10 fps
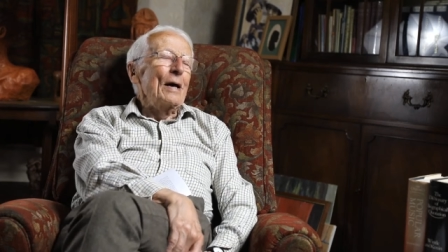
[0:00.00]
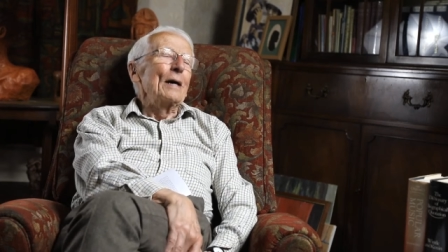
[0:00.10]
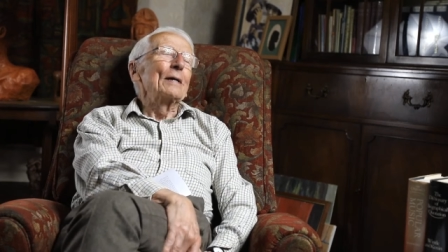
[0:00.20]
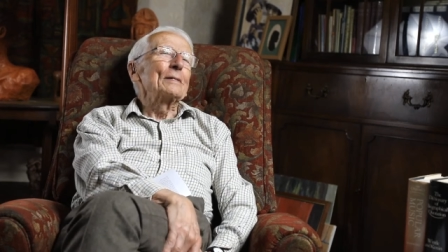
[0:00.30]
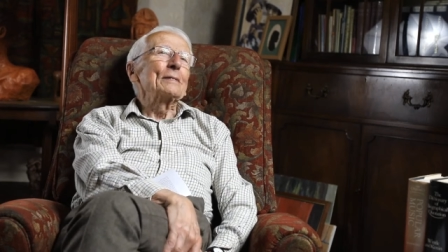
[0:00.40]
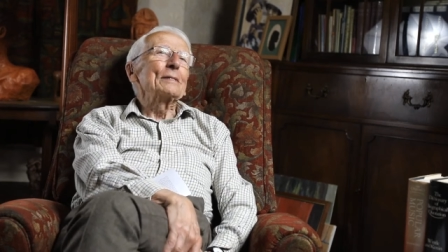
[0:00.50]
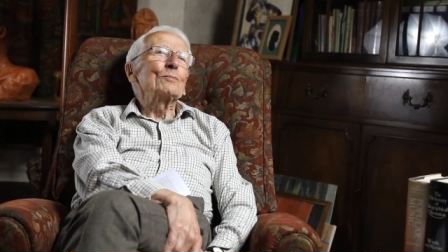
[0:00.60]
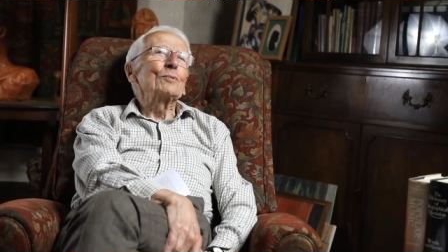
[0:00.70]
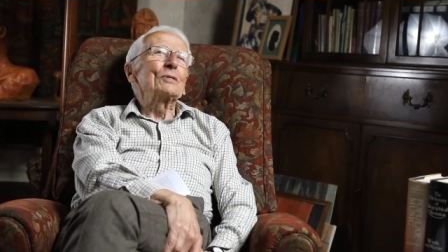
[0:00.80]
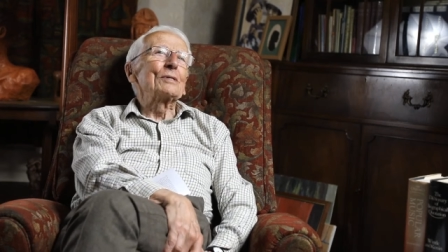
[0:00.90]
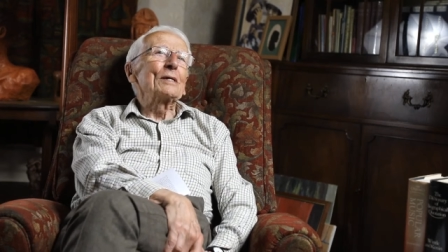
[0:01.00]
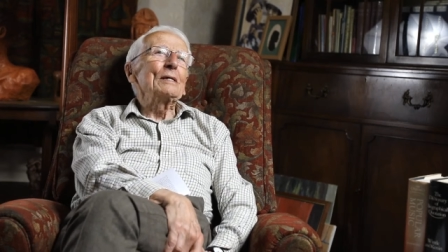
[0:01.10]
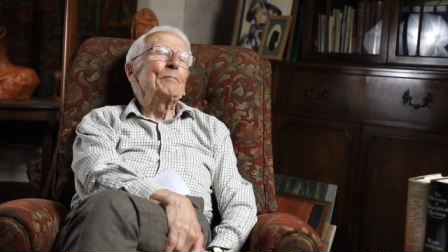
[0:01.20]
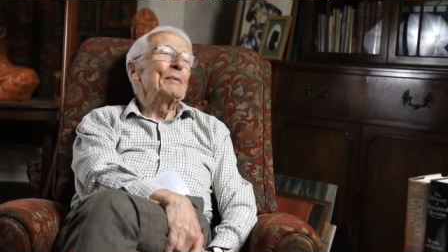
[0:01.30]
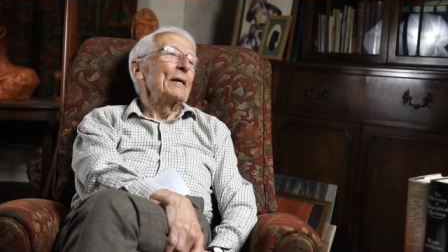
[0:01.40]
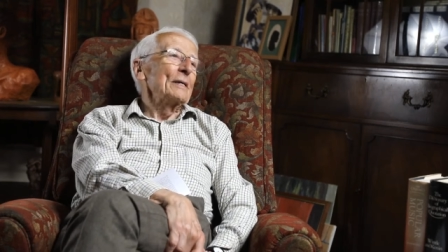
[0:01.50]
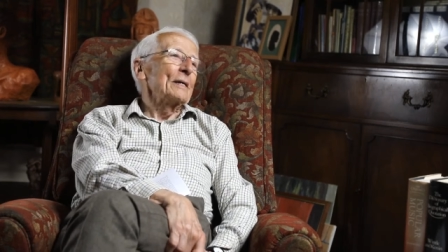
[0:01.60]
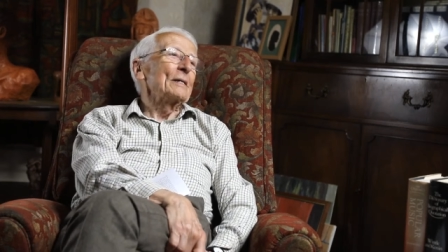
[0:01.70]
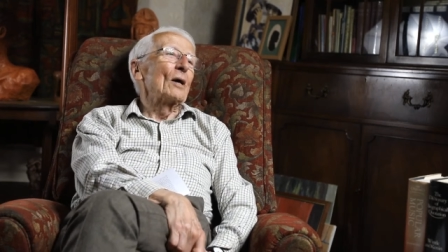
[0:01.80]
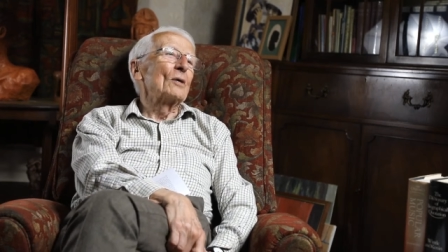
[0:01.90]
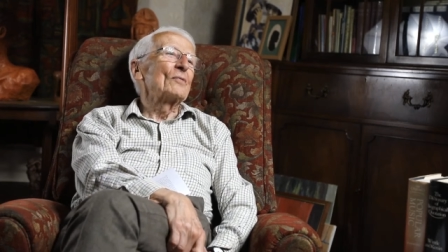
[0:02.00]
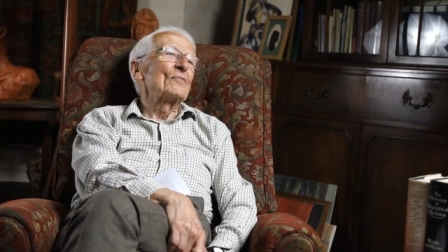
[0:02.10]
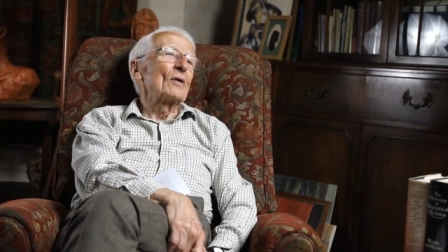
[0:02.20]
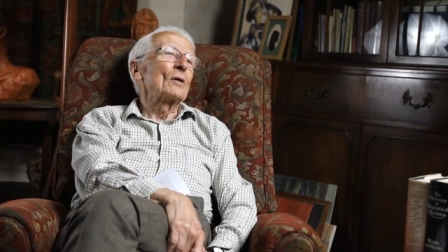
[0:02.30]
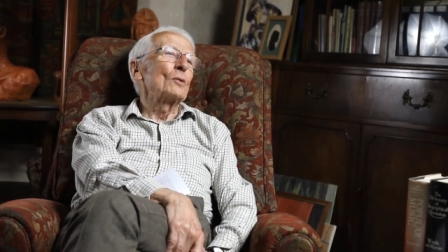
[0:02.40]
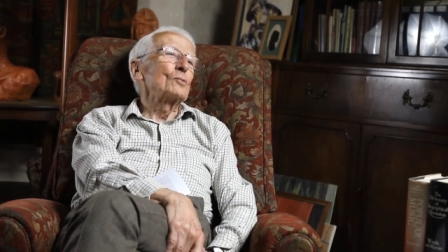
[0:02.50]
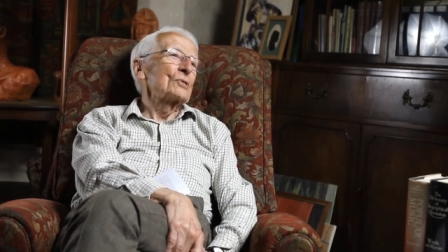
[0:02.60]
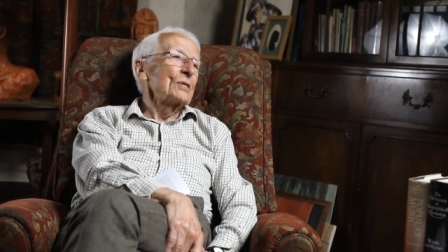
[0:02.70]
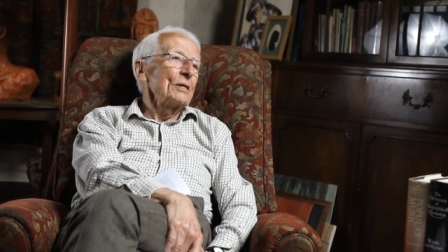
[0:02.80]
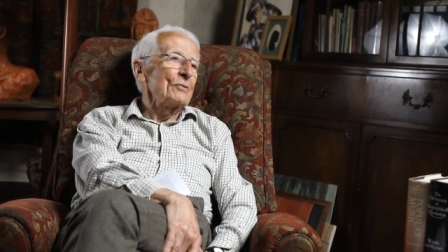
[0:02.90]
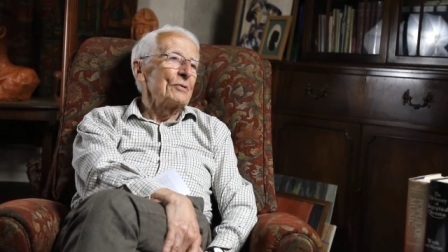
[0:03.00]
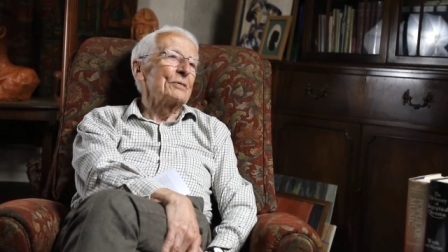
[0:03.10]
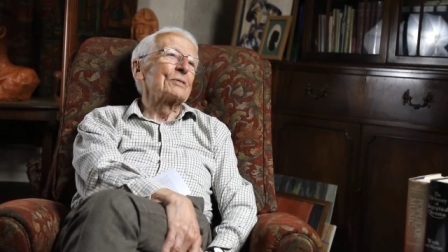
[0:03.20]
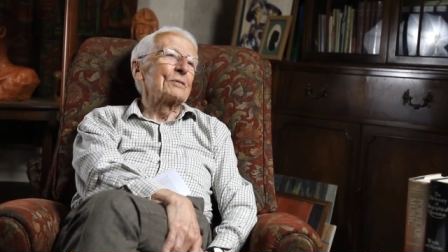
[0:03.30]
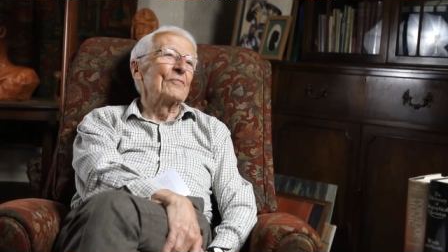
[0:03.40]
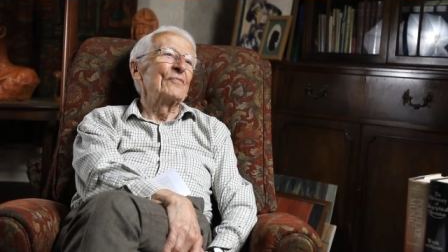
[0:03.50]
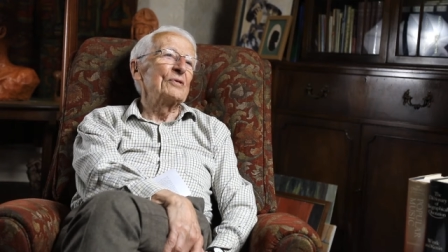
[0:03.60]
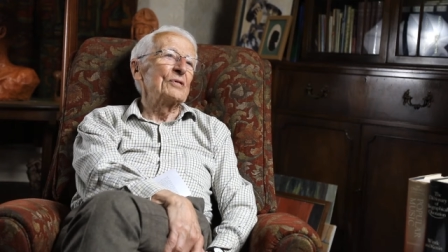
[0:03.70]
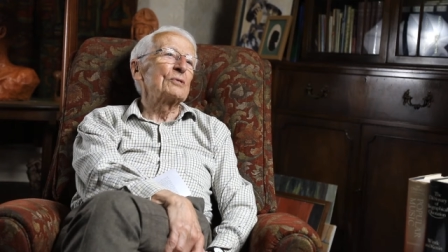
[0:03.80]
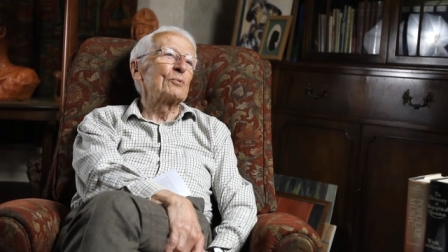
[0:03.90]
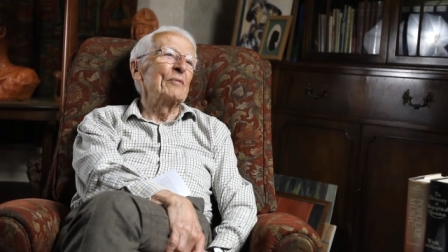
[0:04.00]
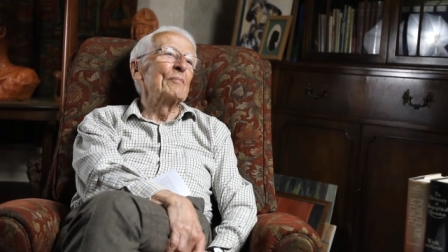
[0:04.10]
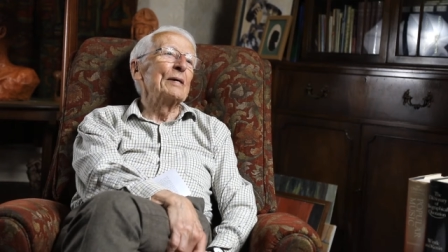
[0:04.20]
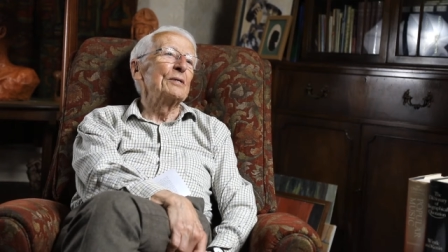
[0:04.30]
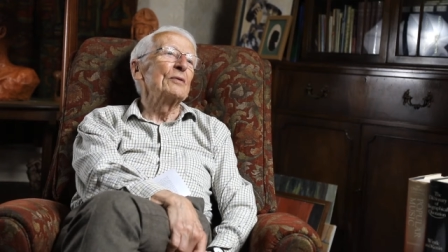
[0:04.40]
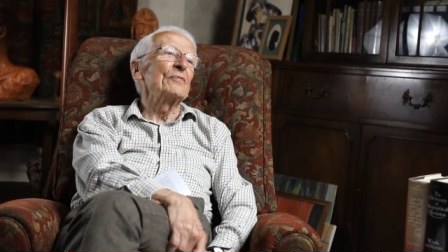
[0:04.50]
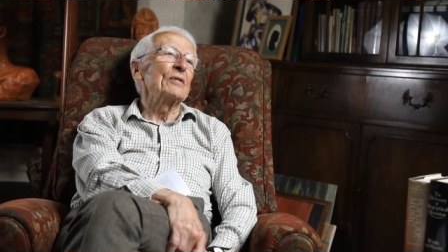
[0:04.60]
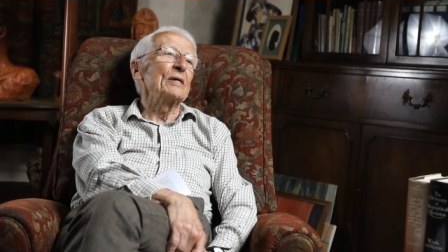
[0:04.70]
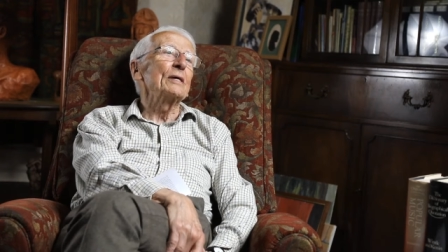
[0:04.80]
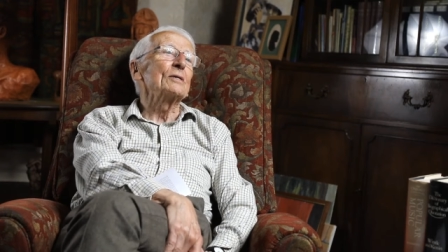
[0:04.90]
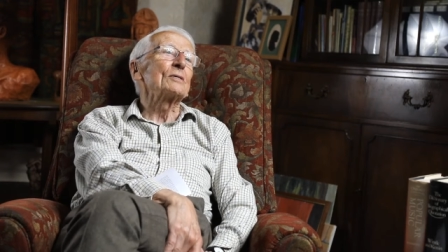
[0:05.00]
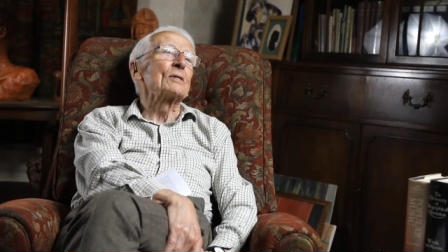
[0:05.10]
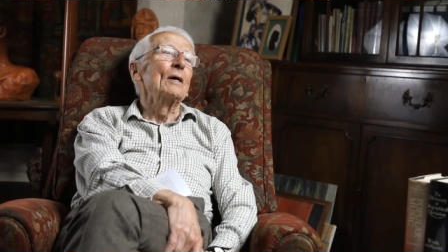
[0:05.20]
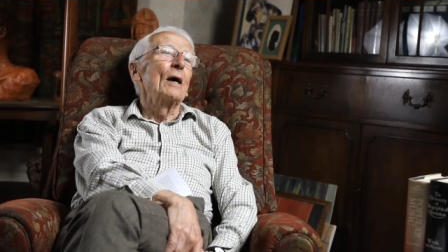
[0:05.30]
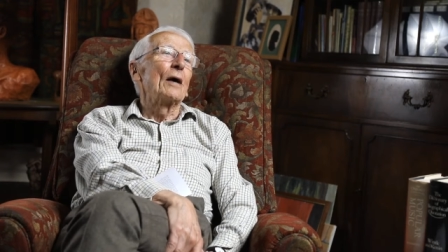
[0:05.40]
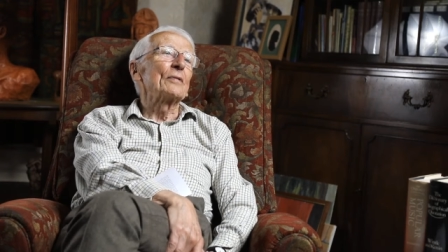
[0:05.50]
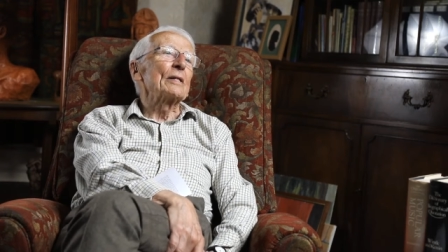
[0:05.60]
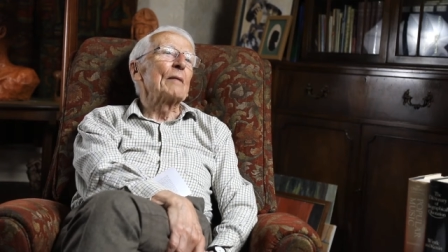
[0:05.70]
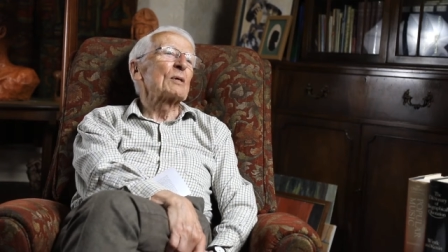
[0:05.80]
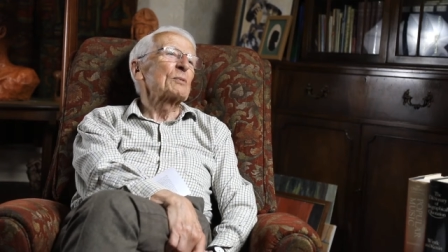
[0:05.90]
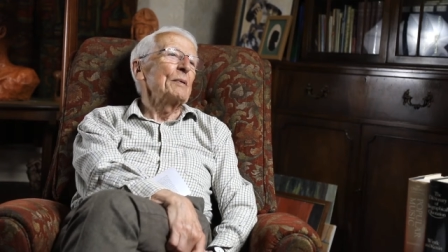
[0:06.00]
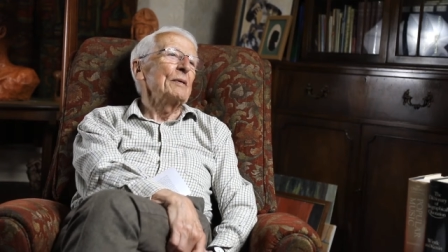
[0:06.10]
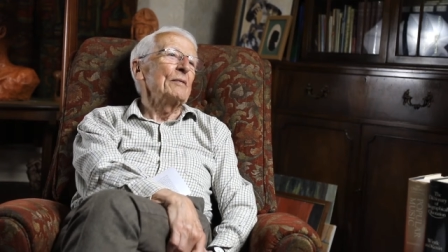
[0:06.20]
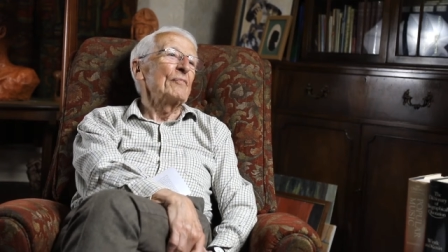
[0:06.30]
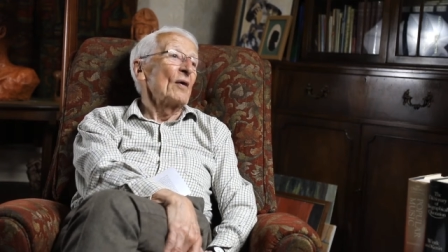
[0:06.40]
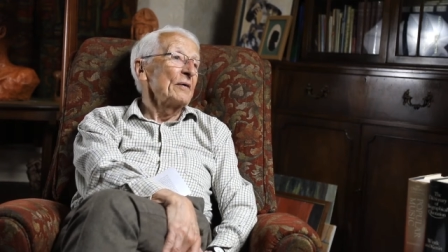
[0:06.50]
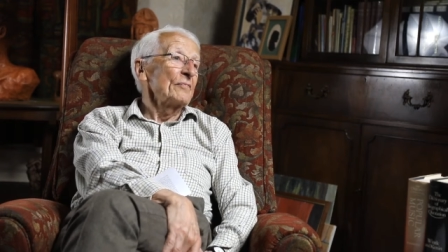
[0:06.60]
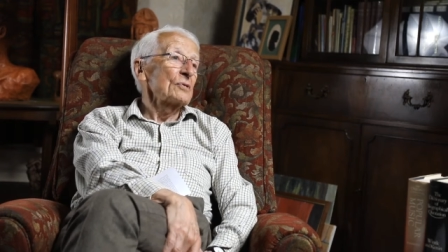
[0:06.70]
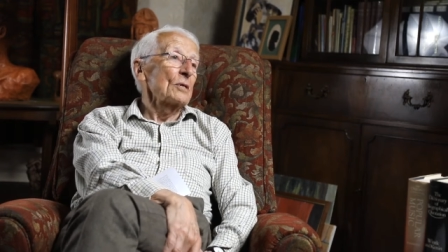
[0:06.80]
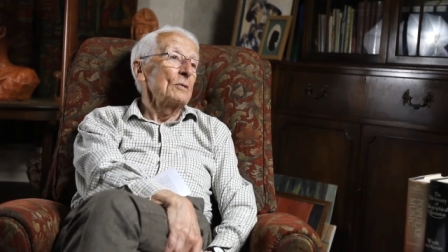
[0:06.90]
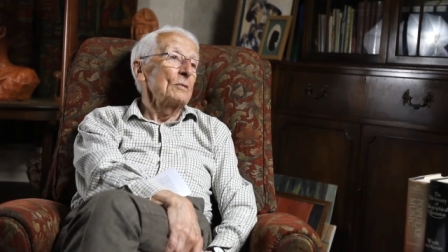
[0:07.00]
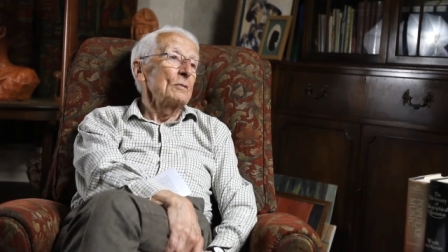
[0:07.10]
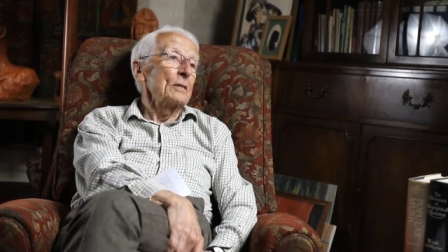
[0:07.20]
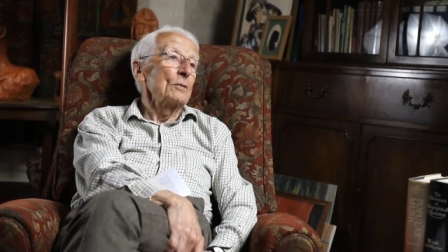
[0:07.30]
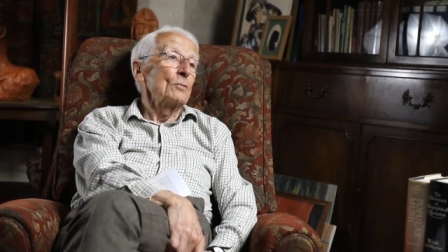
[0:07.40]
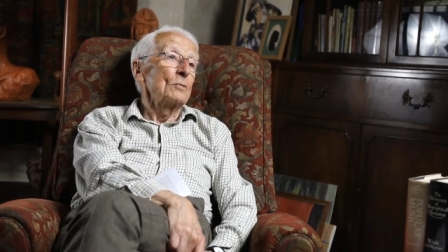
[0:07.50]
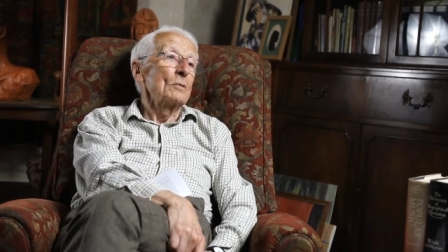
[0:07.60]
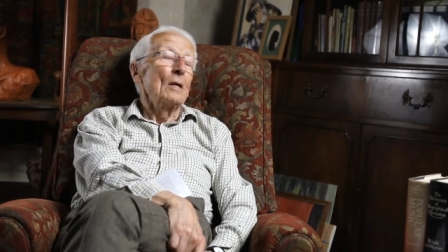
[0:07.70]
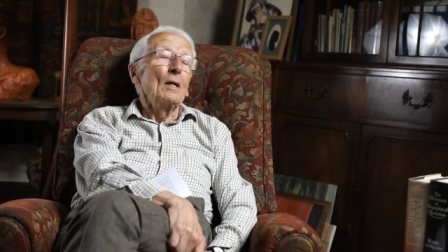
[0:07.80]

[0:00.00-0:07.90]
And it was the beginning of a whole series of visits we've made over the years. I think there must be five or so in all